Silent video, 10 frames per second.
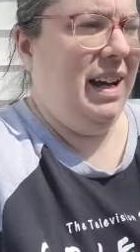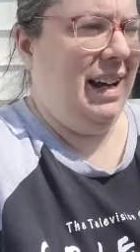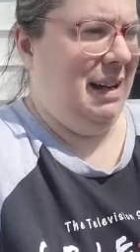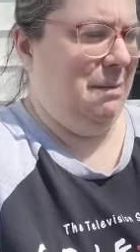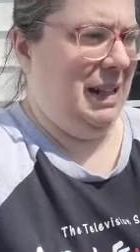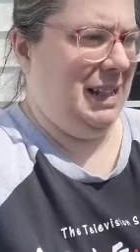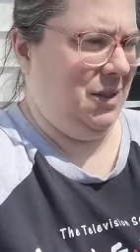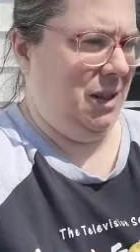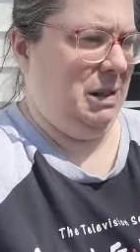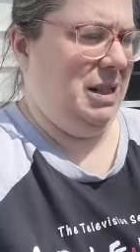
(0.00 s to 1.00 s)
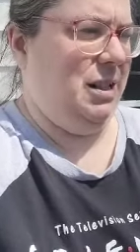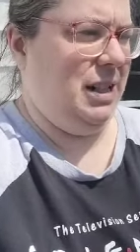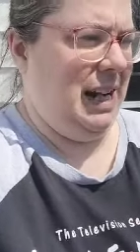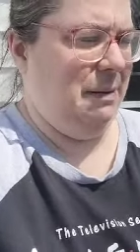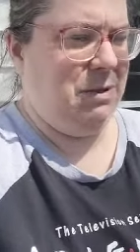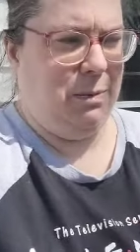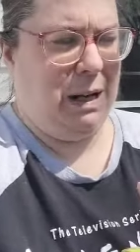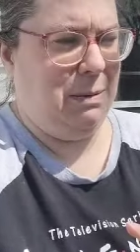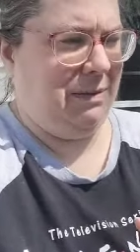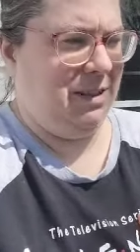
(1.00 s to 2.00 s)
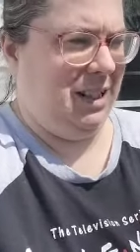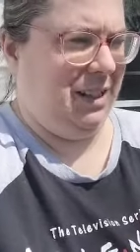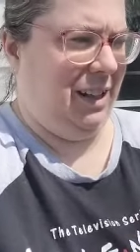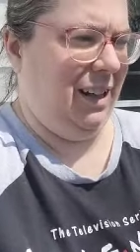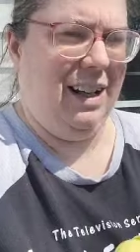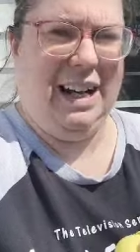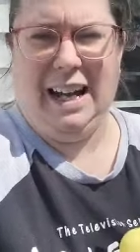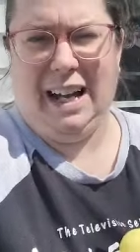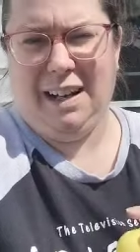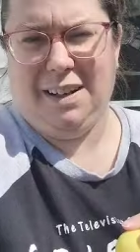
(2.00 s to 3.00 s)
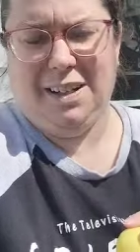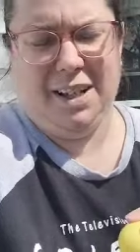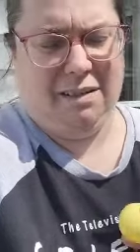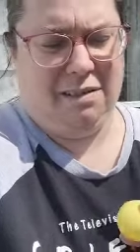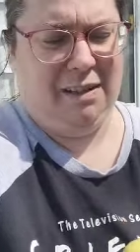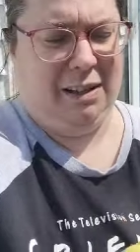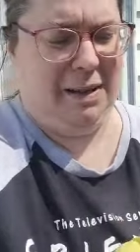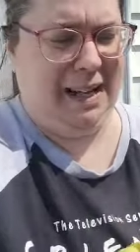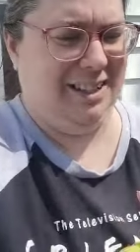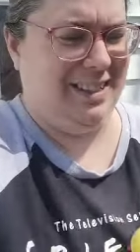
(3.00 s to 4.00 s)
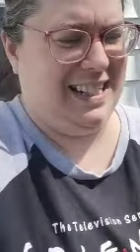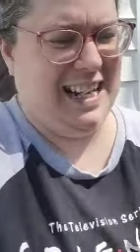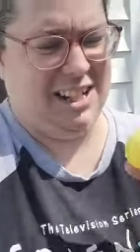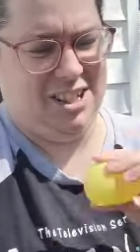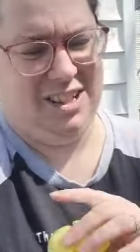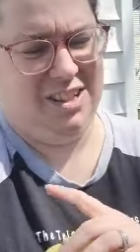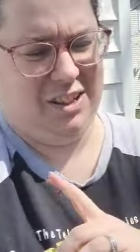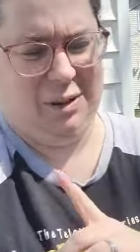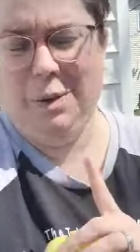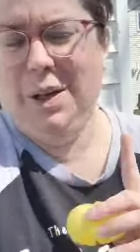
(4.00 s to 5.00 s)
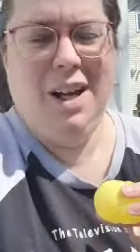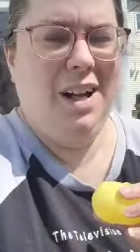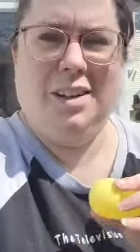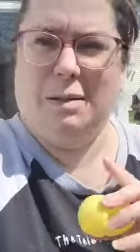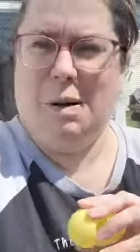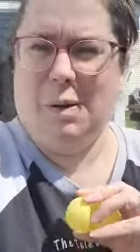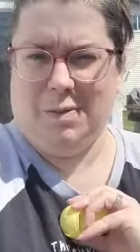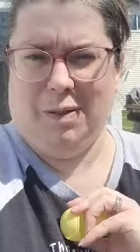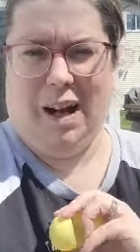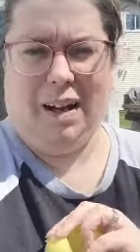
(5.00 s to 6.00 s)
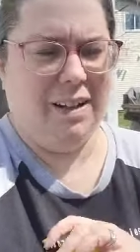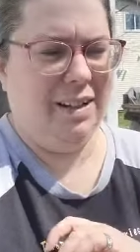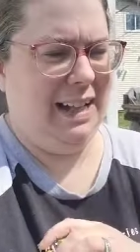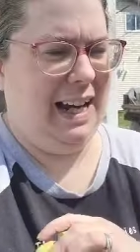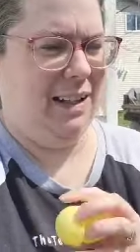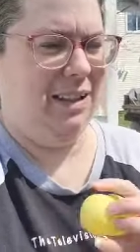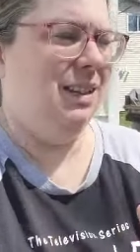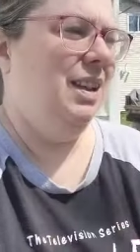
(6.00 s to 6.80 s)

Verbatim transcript: um, it's gonna be dinner time so probably after dinner and I'll film it and just attach it to tomorrow's vlog yeah